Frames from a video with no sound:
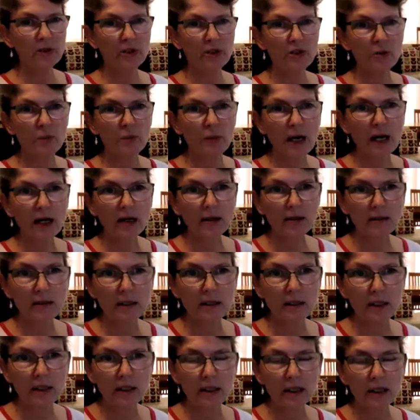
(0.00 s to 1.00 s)

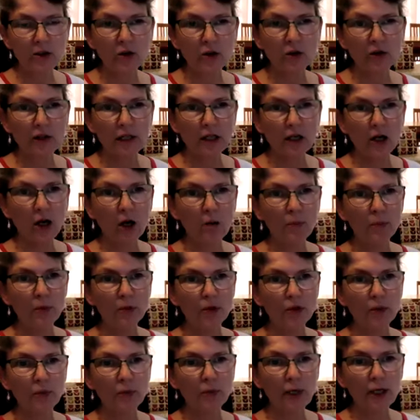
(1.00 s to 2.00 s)
dyspraxic, or they can't put
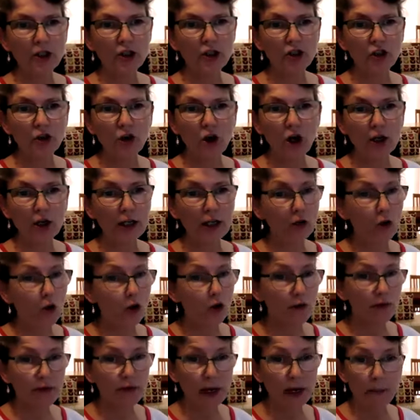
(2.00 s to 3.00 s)
the pressure on, and
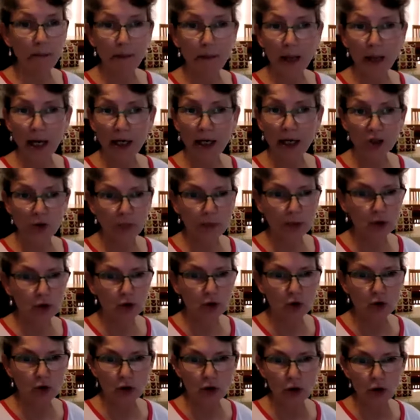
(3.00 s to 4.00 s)
all of that might be
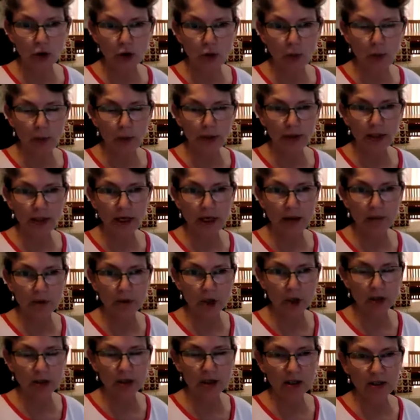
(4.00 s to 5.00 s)
true. But I'm
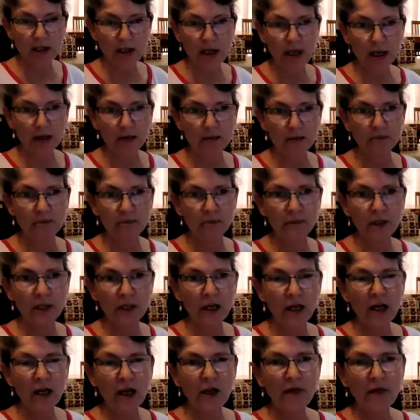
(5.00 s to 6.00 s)
going to say
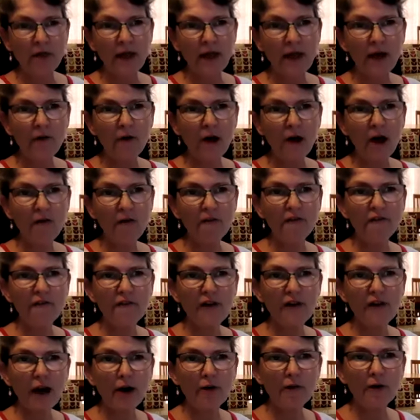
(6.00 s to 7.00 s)
there are
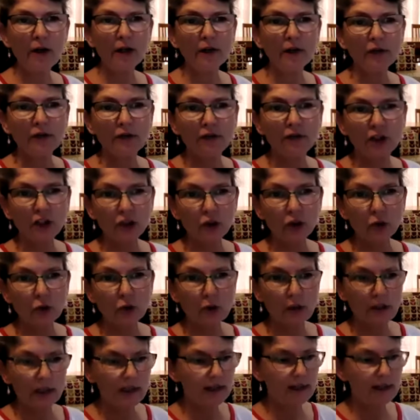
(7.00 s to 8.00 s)
very
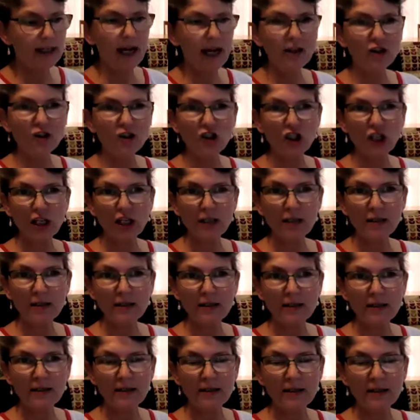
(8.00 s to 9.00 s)
few
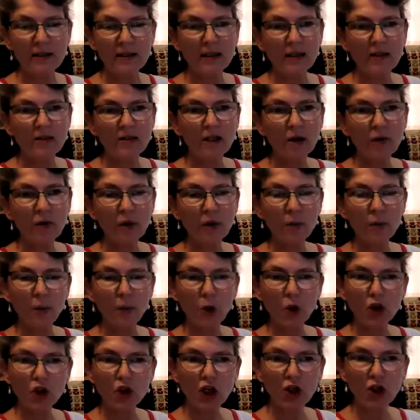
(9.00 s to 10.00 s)
gadgets that we
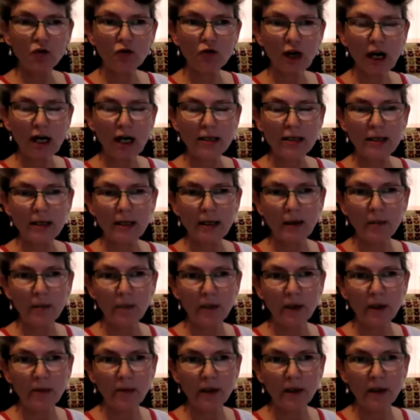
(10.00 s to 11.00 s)
put on writing
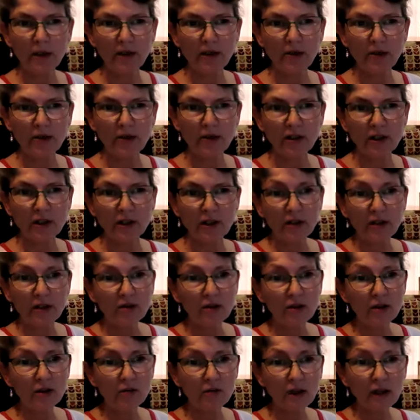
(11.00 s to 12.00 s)
implements
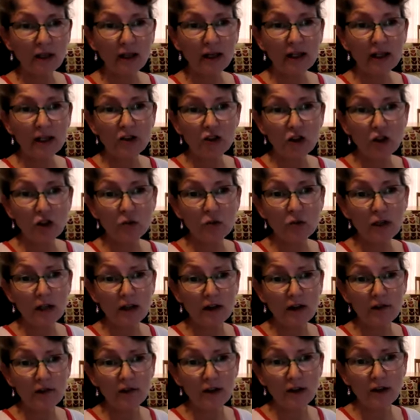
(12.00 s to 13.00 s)
that really do
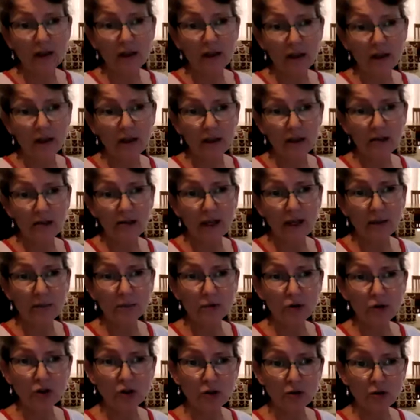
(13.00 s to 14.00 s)
give an
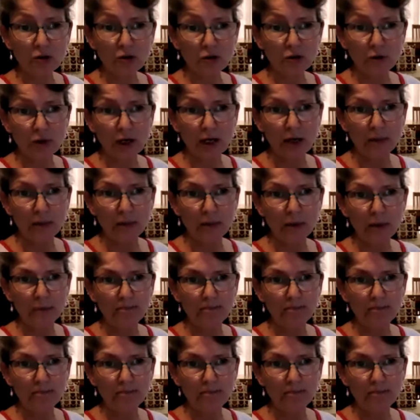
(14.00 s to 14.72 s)
exceptional grip.